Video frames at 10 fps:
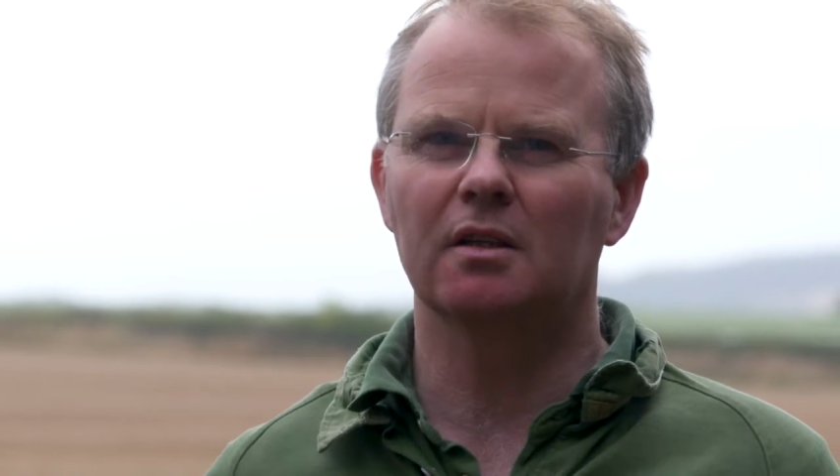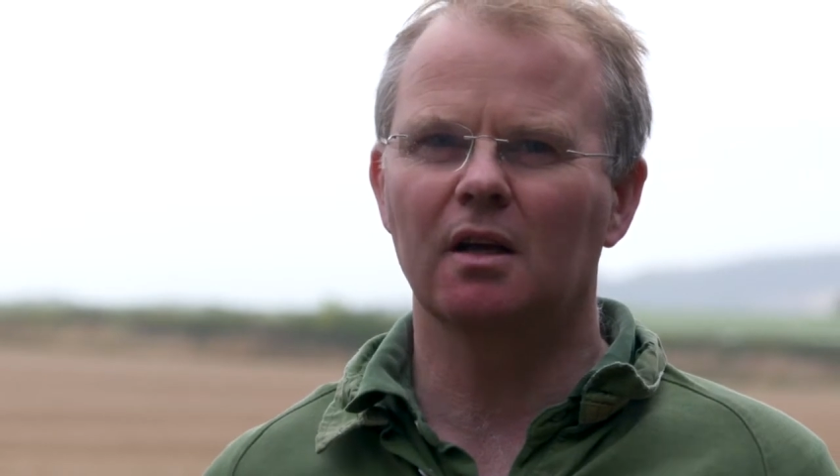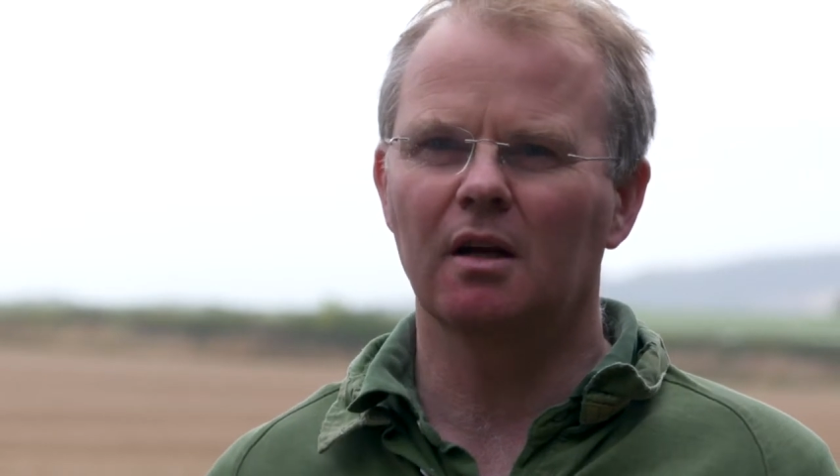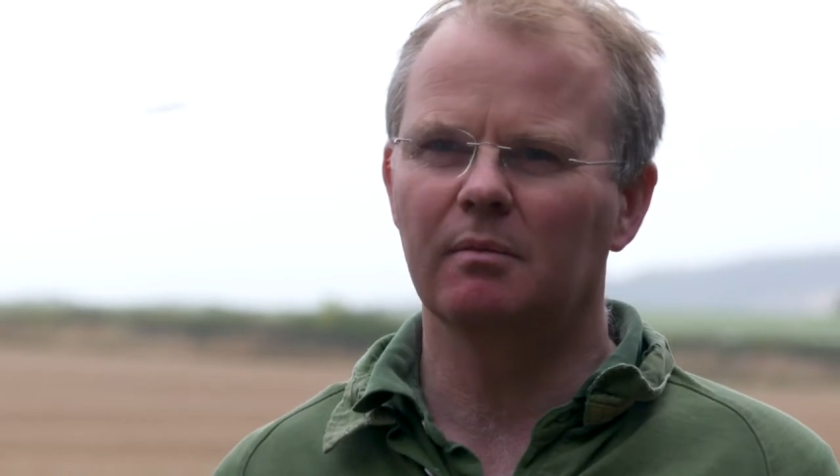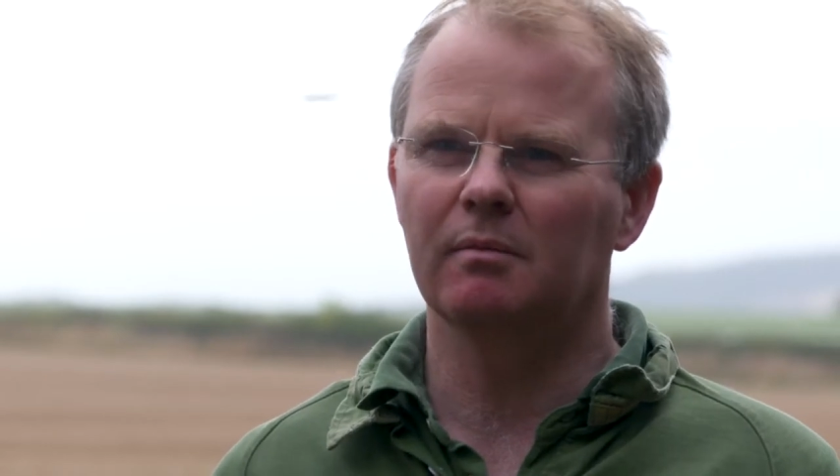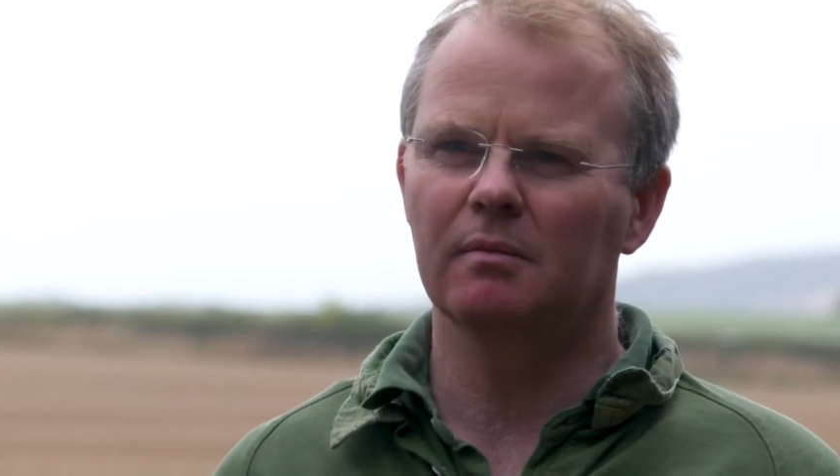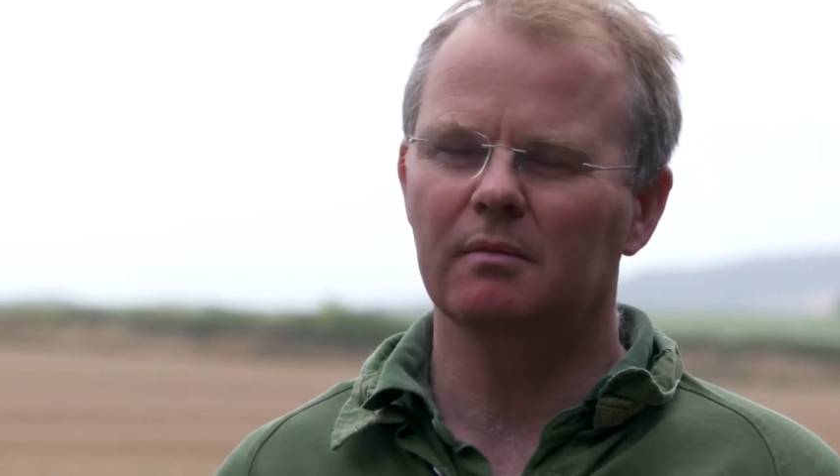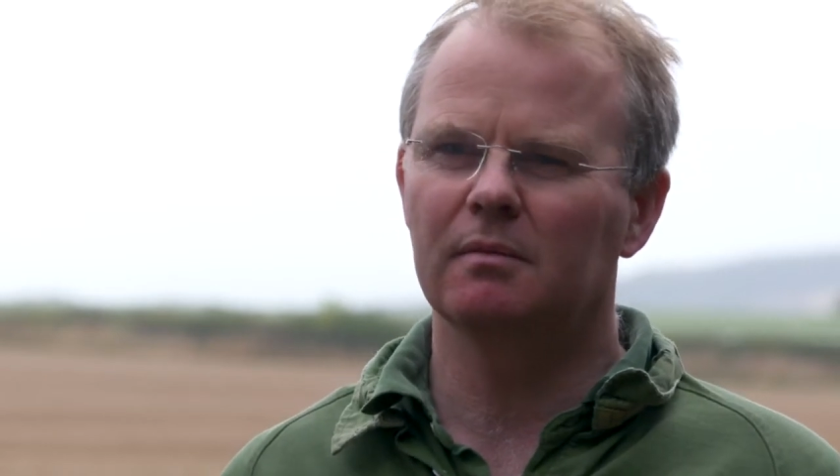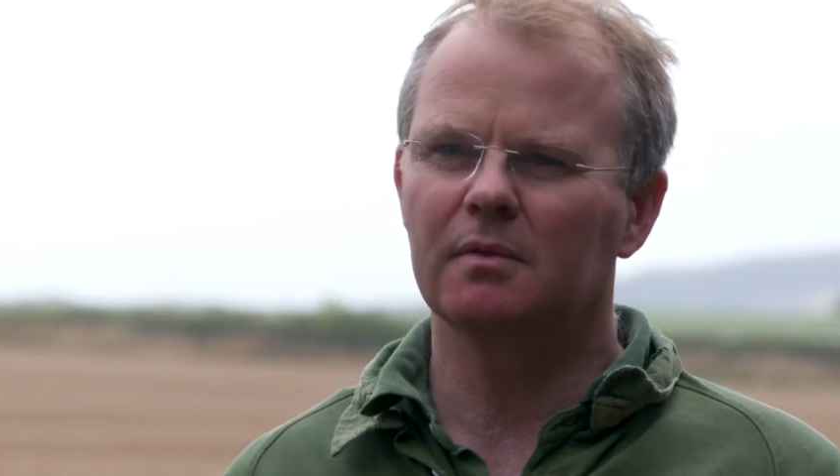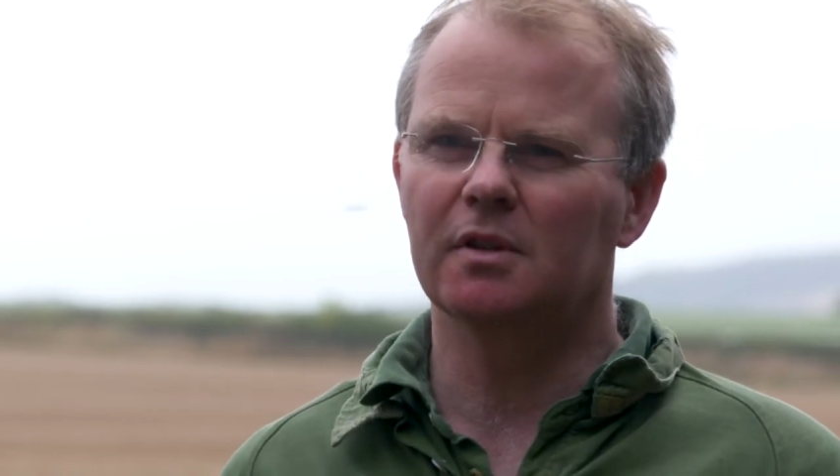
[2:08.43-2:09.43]
to
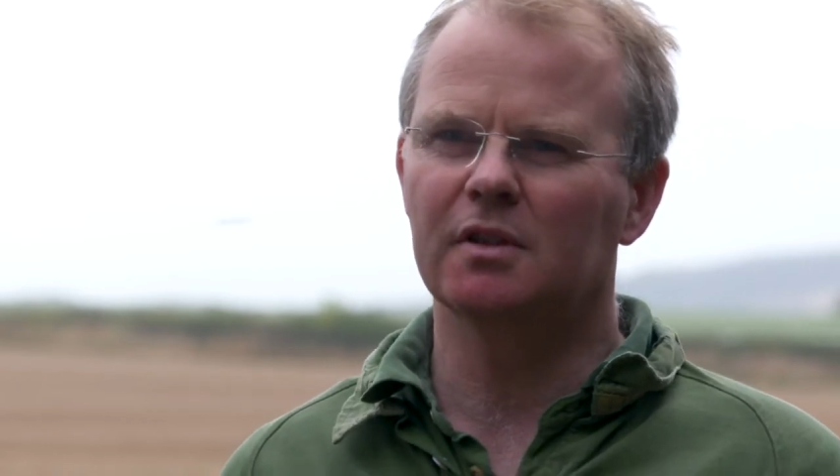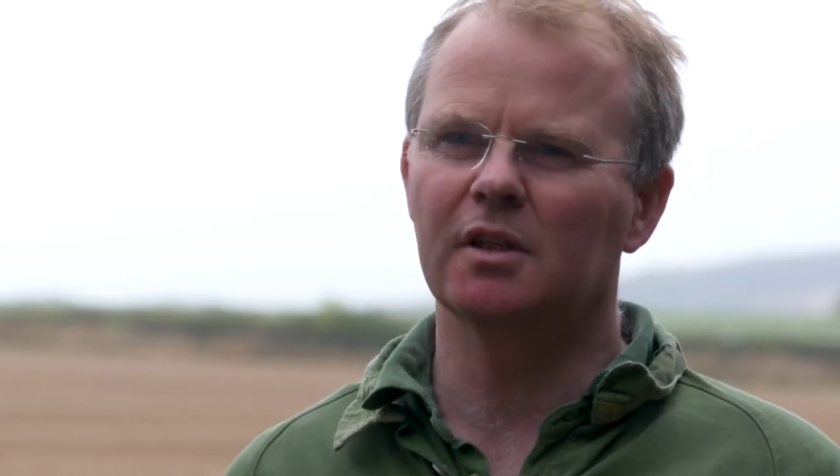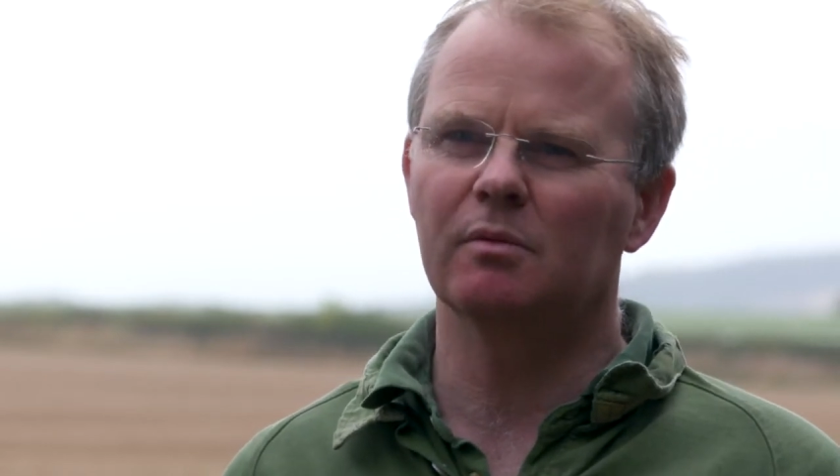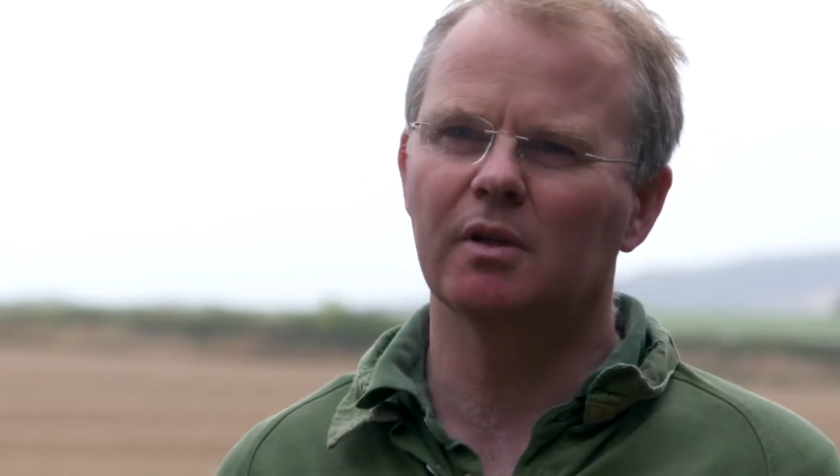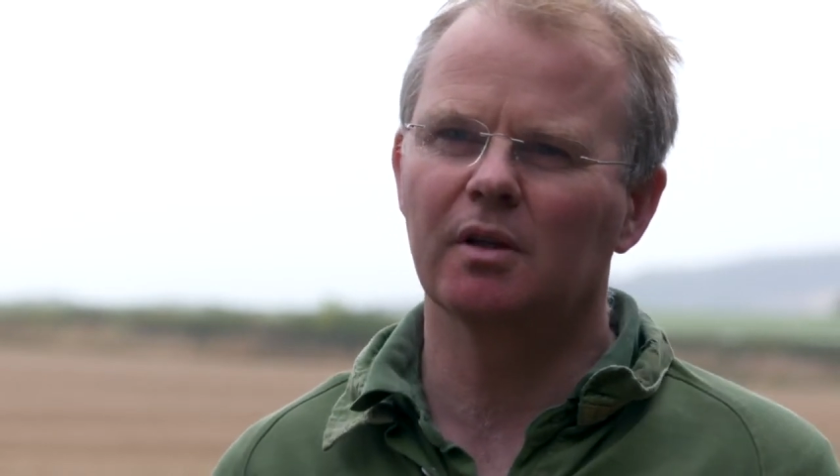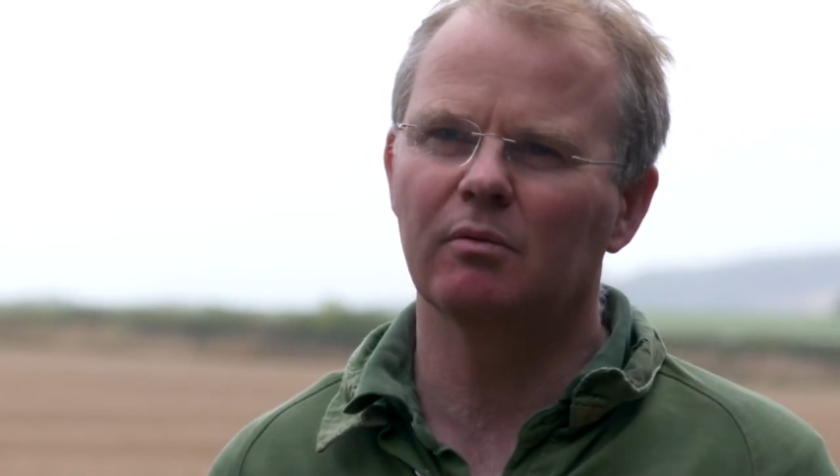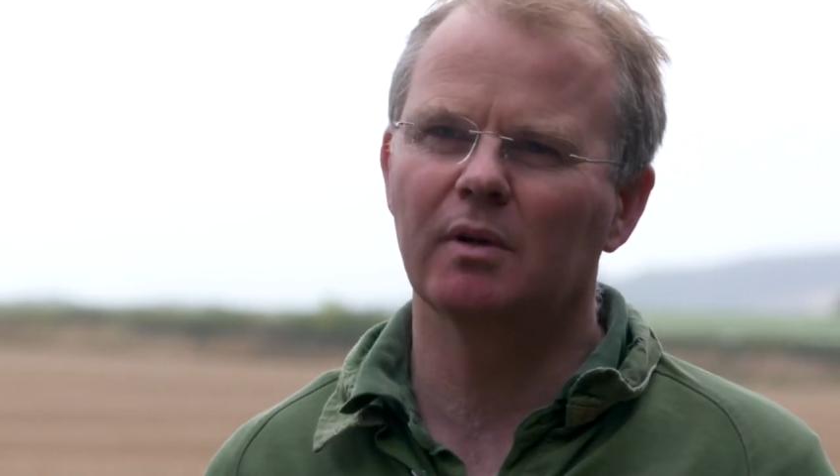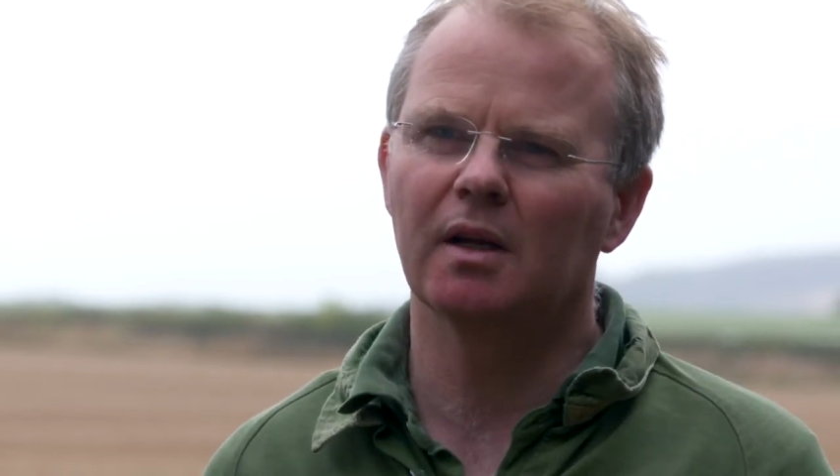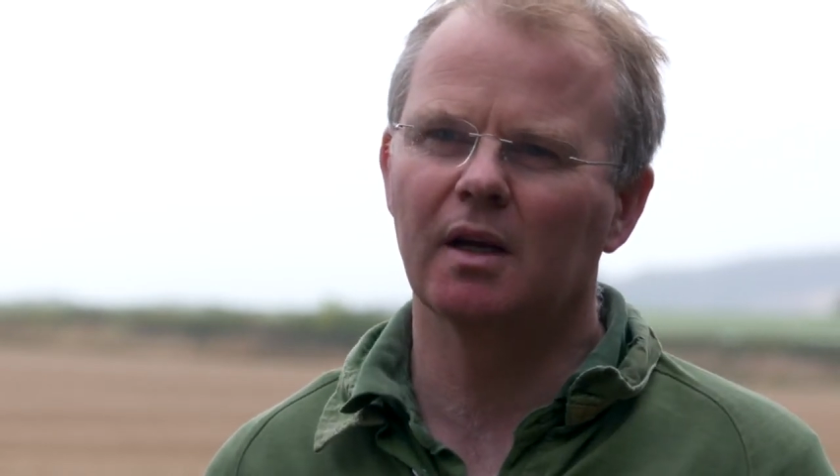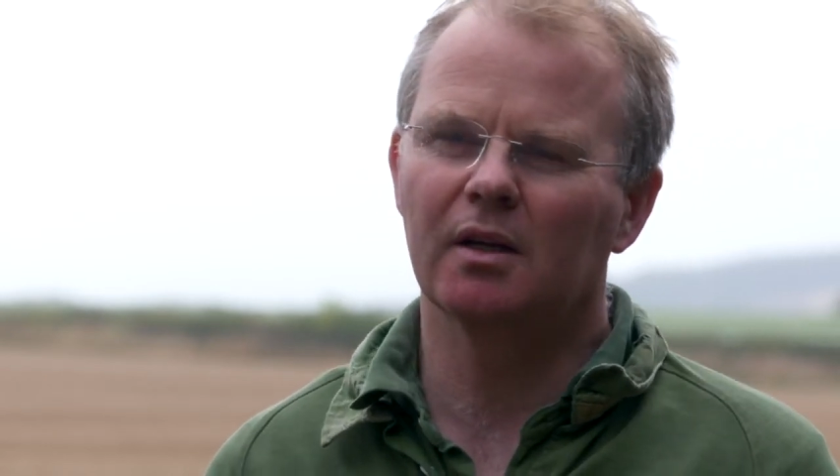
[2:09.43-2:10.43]
see whether we